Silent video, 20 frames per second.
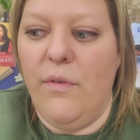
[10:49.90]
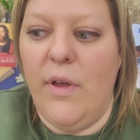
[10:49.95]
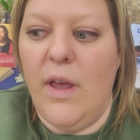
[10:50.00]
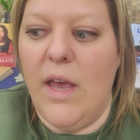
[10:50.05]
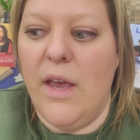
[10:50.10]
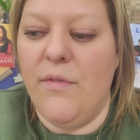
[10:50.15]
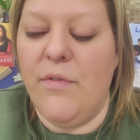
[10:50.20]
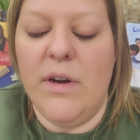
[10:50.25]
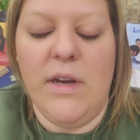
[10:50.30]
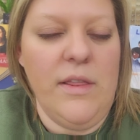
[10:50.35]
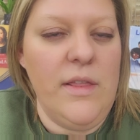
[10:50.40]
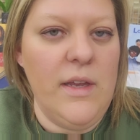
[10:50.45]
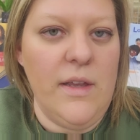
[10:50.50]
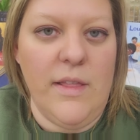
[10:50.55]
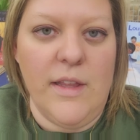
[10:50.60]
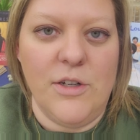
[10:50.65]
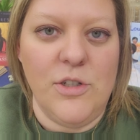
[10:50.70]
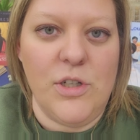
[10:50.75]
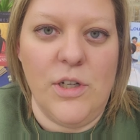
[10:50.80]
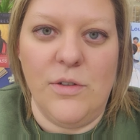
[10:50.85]
everything
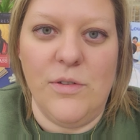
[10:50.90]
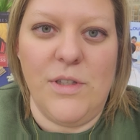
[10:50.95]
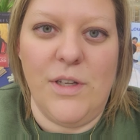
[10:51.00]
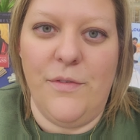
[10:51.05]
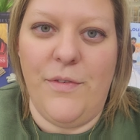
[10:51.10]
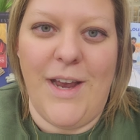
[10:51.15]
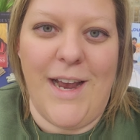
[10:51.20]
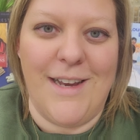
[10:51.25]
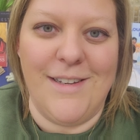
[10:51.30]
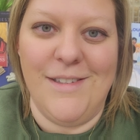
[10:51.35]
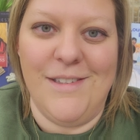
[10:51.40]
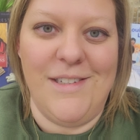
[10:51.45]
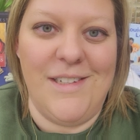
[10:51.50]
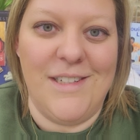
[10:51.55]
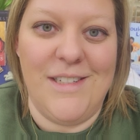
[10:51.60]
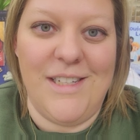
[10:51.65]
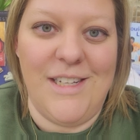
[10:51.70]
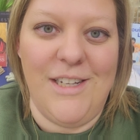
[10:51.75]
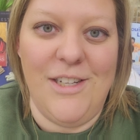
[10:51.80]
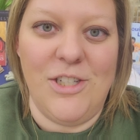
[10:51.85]
that Joseph has to
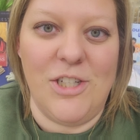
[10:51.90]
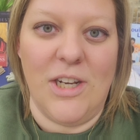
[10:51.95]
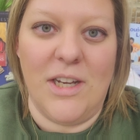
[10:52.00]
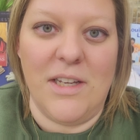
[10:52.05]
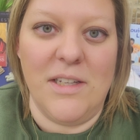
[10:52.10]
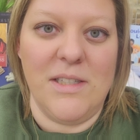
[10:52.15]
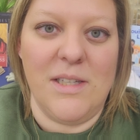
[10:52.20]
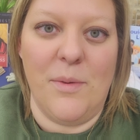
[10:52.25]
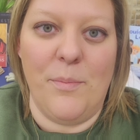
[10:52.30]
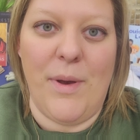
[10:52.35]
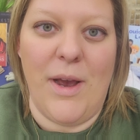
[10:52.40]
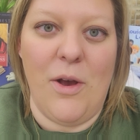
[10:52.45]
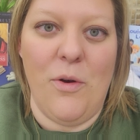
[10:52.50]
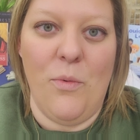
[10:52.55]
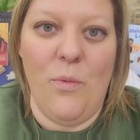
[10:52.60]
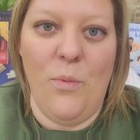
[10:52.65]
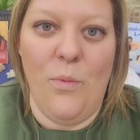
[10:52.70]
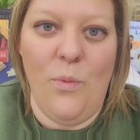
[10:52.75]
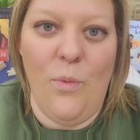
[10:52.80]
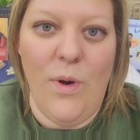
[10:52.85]
teach us
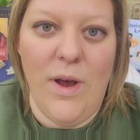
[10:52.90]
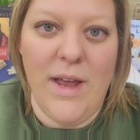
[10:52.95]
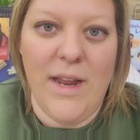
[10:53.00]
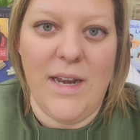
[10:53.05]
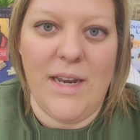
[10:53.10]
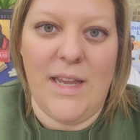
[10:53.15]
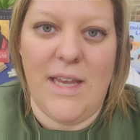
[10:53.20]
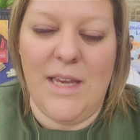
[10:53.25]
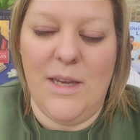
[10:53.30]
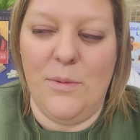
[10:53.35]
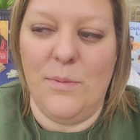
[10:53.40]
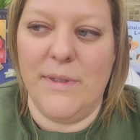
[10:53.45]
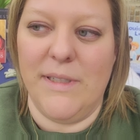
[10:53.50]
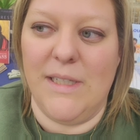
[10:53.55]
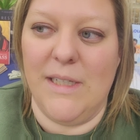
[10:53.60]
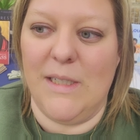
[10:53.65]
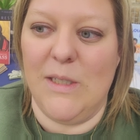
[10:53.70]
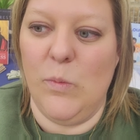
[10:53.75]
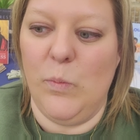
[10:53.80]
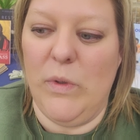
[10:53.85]
about what he was
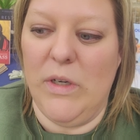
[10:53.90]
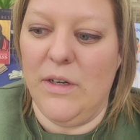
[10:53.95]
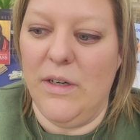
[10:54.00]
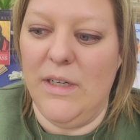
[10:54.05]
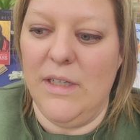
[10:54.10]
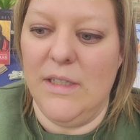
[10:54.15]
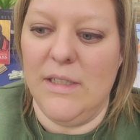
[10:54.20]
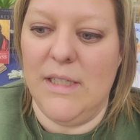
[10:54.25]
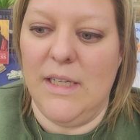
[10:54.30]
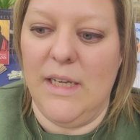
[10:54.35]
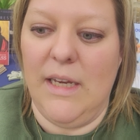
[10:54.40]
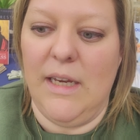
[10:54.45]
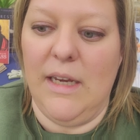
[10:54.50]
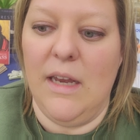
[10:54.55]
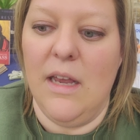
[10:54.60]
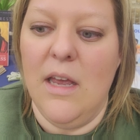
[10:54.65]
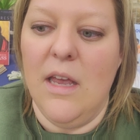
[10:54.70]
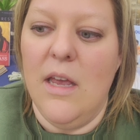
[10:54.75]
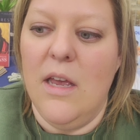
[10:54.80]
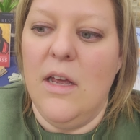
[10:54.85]
experiencing,
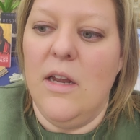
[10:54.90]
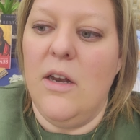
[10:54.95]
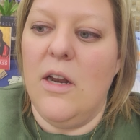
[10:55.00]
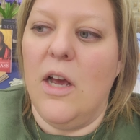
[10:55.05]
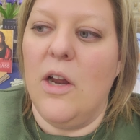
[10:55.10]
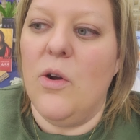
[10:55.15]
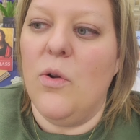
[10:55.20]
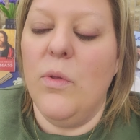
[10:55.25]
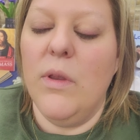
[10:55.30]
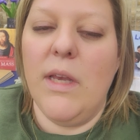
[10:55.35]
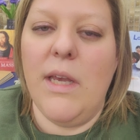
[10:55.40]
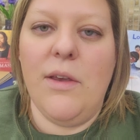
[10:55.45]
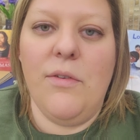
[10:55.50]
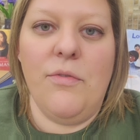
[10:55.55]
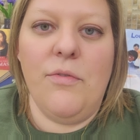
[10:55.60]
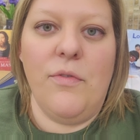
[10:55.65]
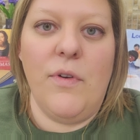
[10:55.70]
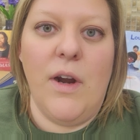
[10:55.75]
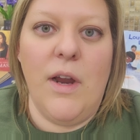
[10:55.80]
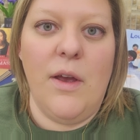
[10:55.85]
not only
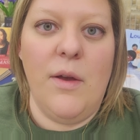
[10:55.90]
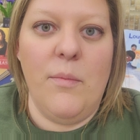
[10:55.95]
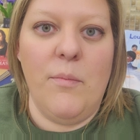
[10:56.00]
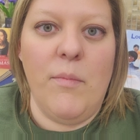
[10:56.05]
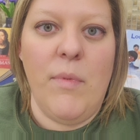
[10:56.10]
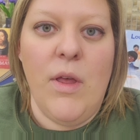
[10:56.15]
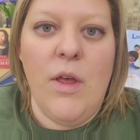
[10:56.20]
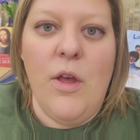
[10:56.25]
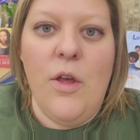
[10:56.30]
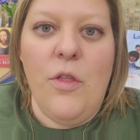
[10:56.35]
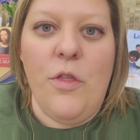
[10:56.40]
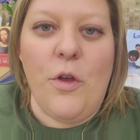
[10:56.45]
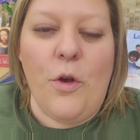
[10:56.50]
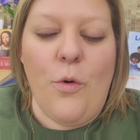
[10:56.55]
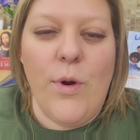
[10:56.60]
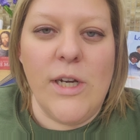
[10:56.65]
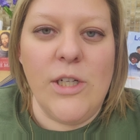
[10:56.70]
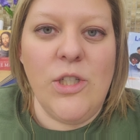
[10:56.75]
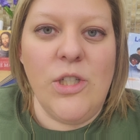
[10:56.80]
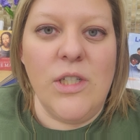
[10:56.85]
from the
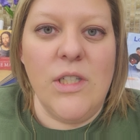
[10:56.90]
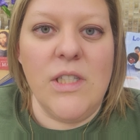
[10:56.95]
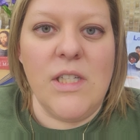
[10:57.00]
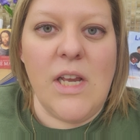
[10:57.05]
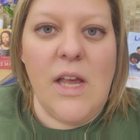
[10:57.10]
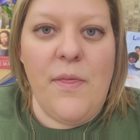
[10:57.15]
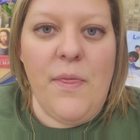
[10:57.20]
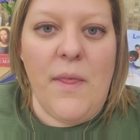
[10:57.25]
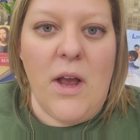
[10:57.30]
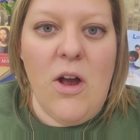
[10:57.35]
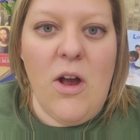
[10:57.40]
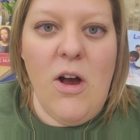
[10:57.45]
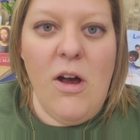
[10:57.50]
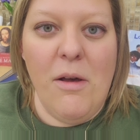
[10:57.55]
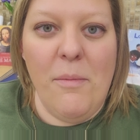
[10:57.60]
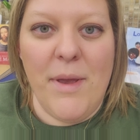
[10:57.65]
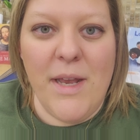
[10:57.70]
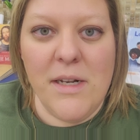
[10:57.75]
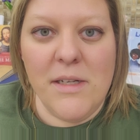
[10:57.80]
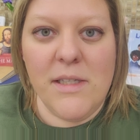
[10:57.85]
questions and the
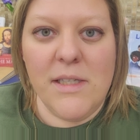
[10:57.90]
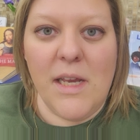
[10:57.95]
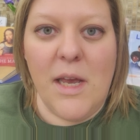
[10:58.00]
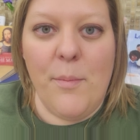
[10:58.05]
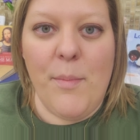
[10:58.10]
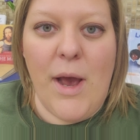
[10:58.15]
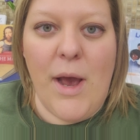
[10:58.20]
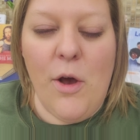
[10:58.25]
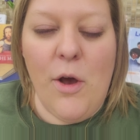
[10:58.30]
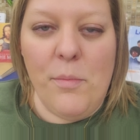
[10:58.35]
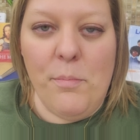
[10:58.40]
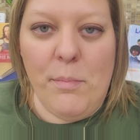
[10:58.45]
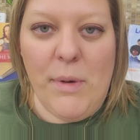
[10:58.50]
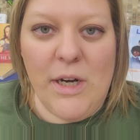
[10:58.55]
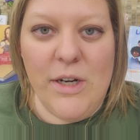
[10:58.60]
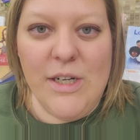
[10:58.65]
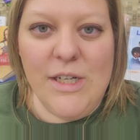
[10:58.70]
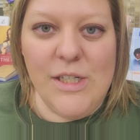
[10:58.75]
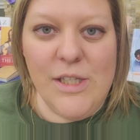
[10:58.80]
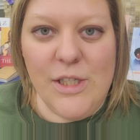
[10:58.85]
comments about
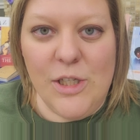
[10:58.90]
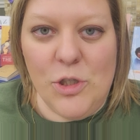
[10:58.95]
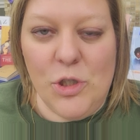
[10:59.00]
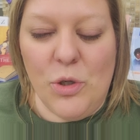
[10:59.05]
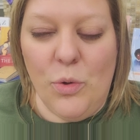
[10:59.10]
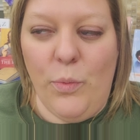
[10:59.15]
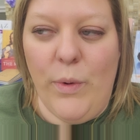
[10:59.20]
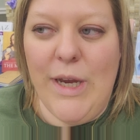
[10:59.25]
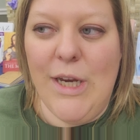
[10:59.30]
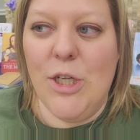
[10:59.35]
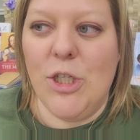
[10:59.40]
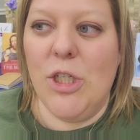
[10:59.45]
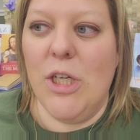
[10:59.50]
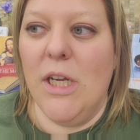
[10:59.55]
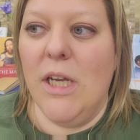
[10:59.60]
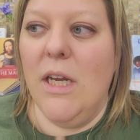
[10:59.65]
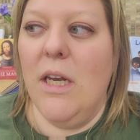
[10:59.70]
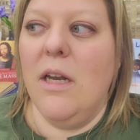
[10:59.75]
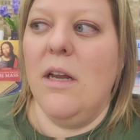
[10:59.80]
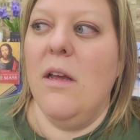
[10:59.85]
Mary's
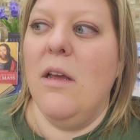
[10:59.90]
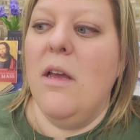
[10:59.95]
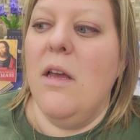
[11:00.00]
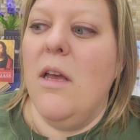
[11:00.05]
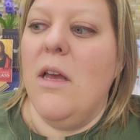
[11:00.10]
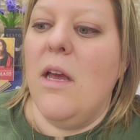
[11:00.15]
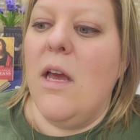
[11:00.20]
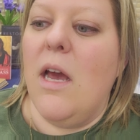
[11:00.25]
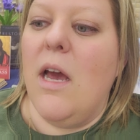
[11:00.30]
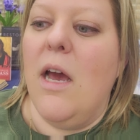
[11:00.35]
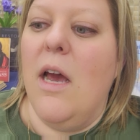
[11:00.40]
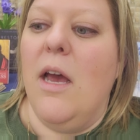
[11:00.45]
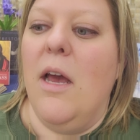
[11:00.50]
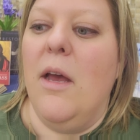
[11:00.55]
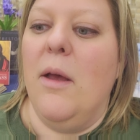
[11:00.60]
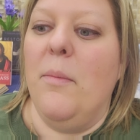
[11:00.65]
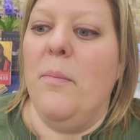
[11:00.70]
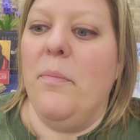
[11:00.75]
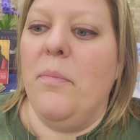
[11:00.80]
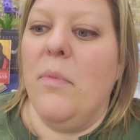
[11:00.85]
situation,
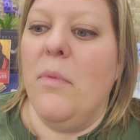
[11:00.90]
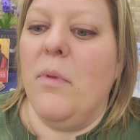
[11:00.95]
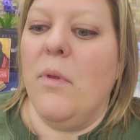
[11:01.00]
um,